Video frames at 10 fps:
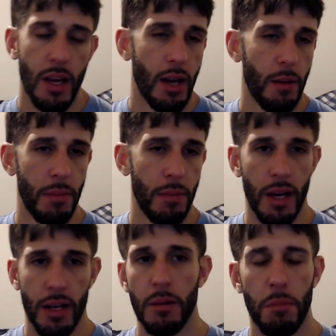I'm not
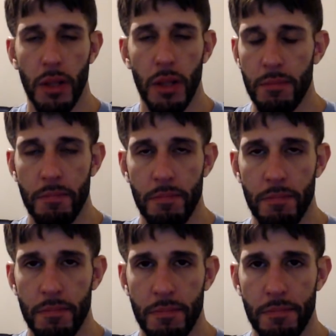going to complain.
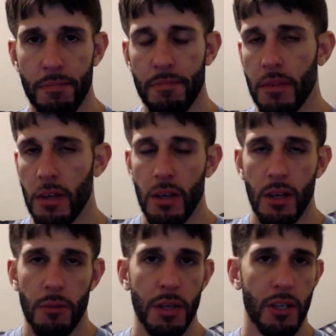
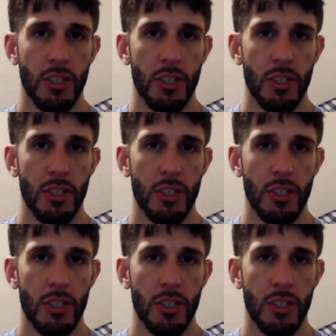Because